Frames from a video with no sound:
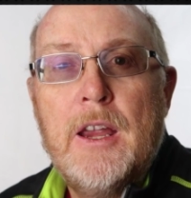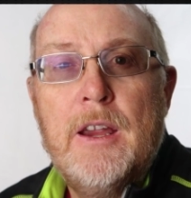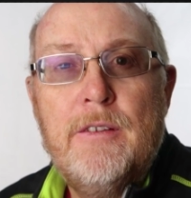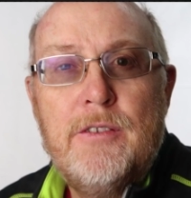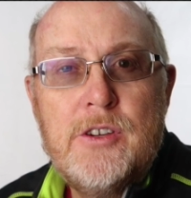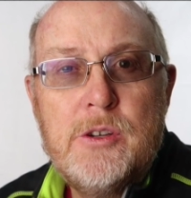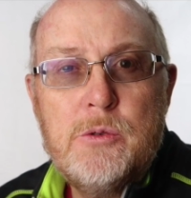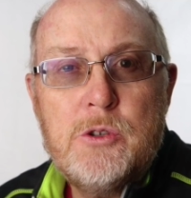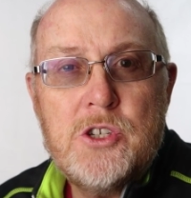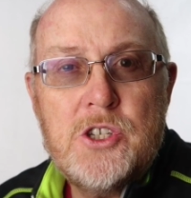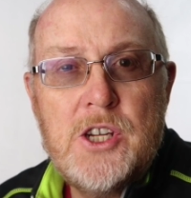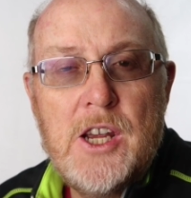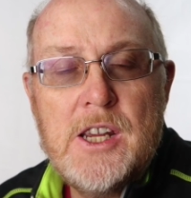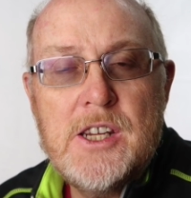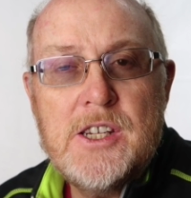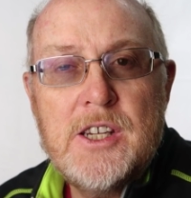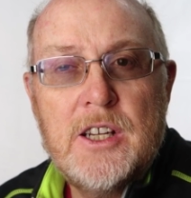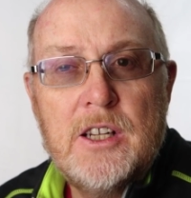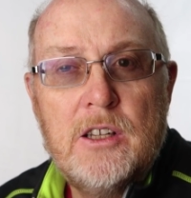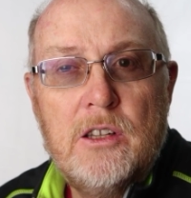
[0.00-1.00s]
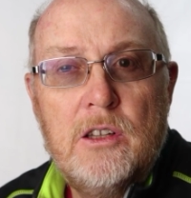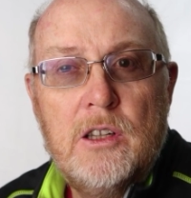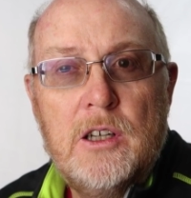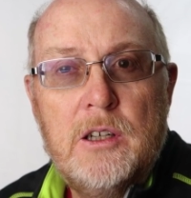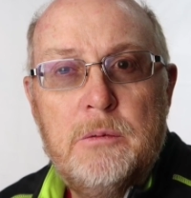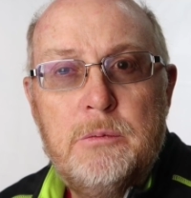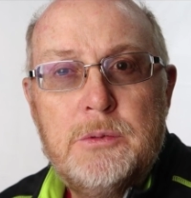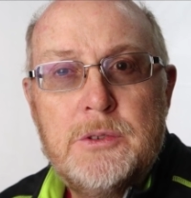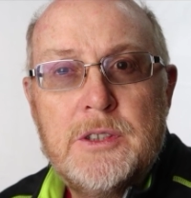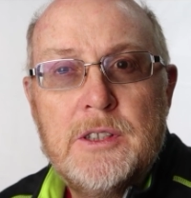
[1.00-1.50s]
if she was chasing
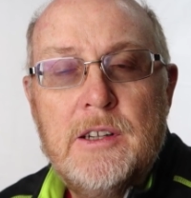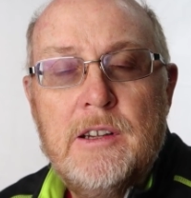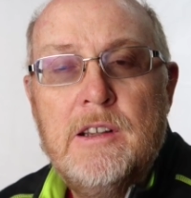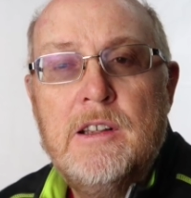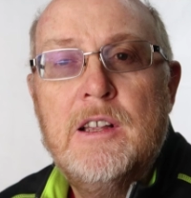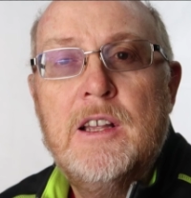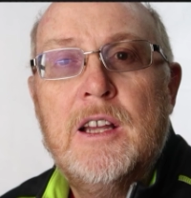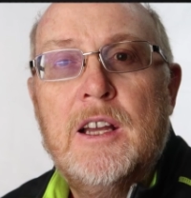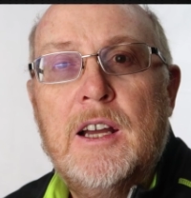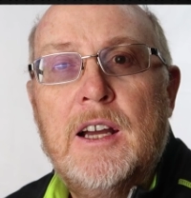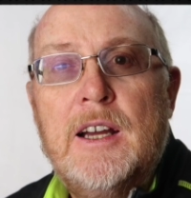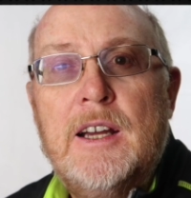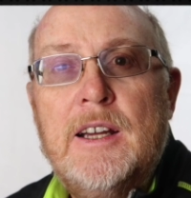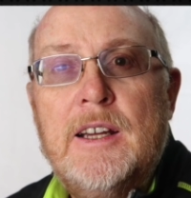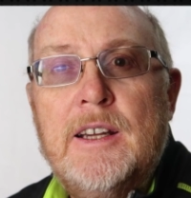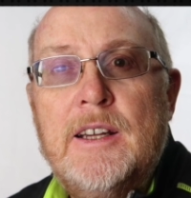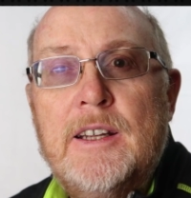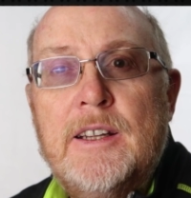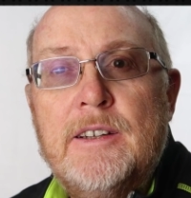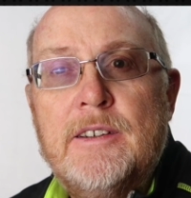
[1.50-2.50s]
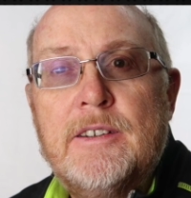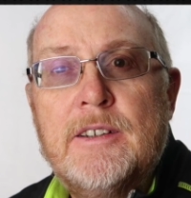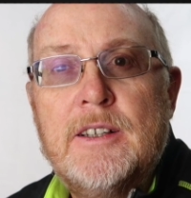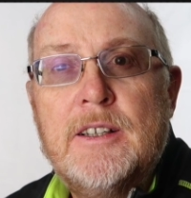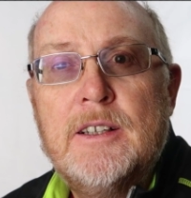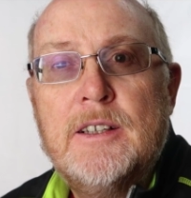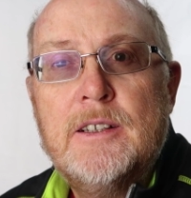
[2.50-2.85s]
clubs, and